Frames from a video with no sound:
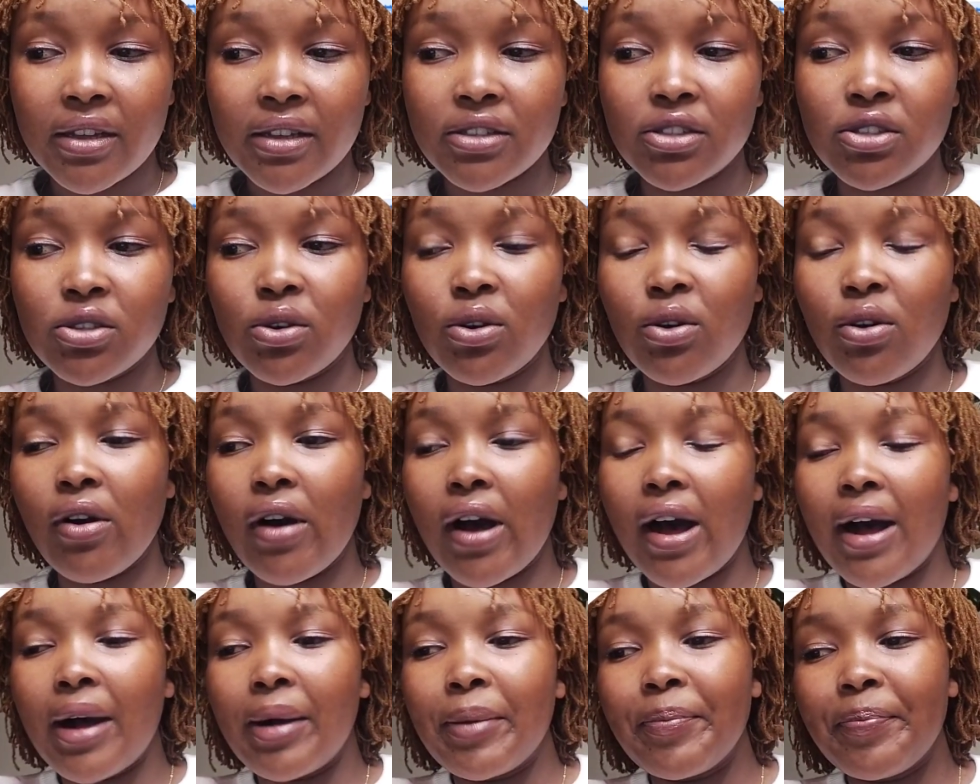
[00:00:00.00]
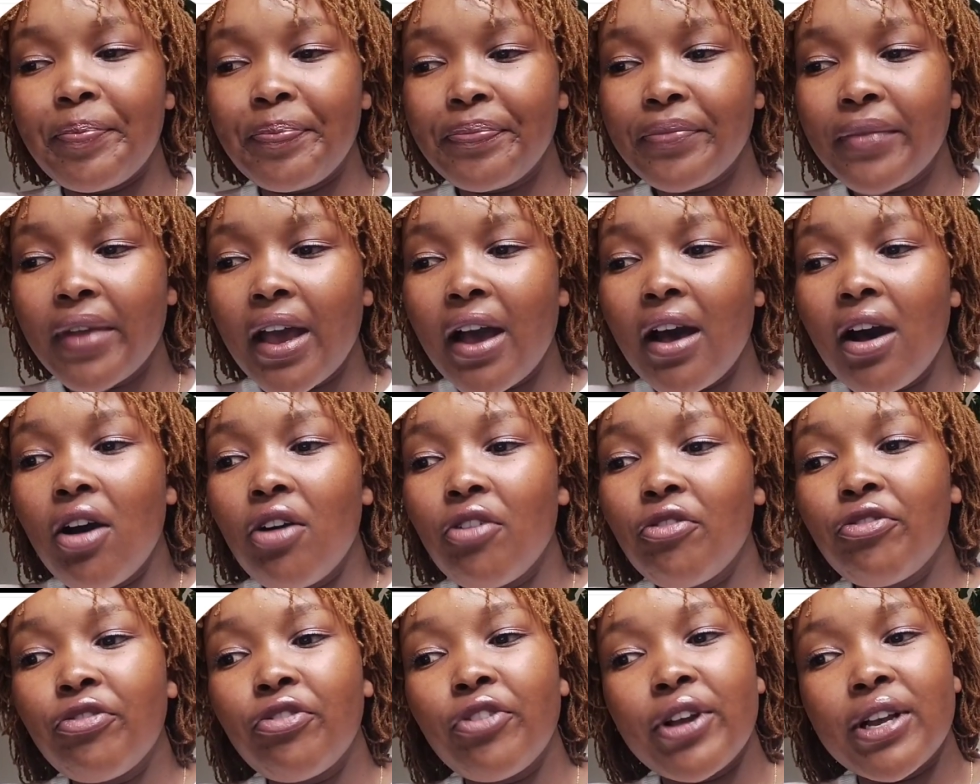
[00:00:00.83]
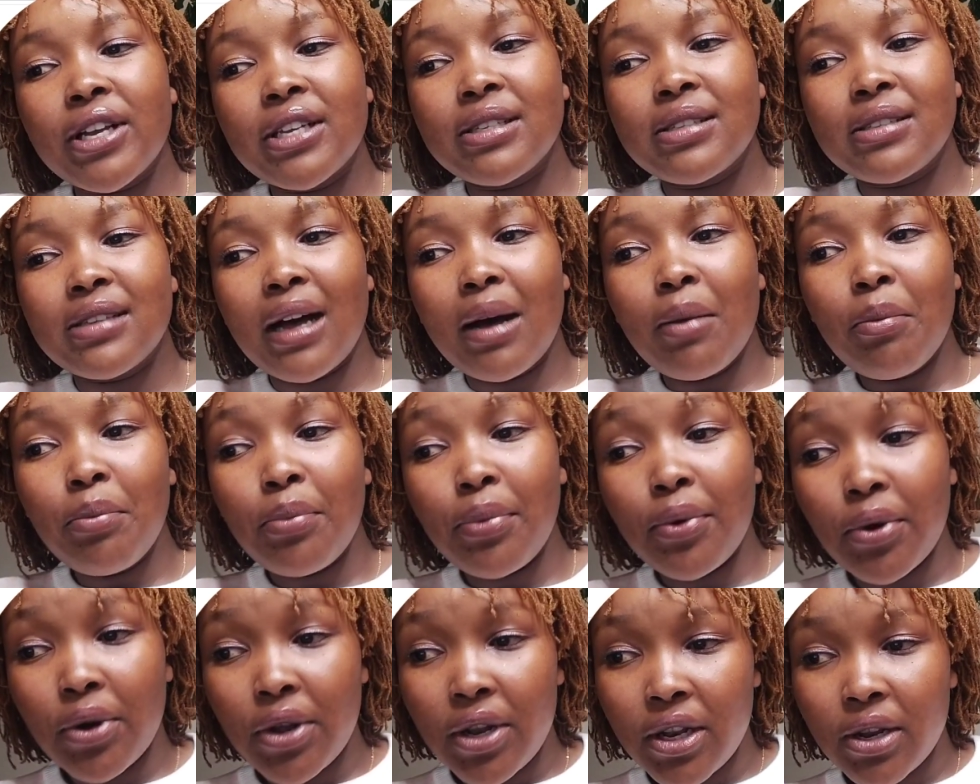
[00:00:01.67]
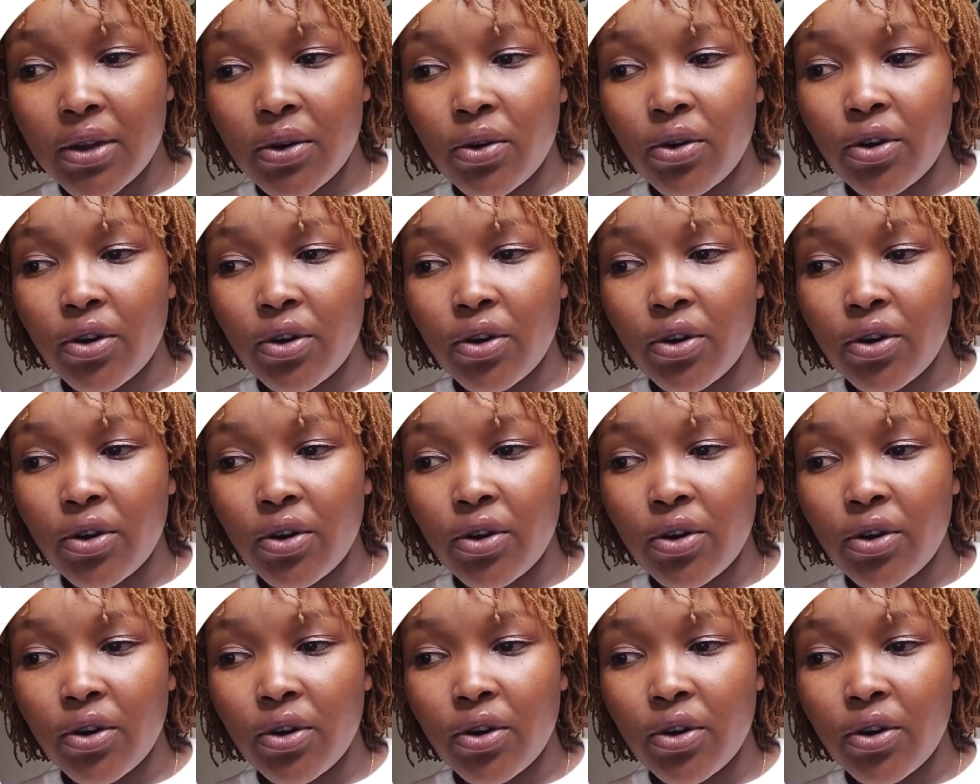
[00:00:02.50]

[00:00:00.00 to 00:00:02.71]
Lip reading: So for example,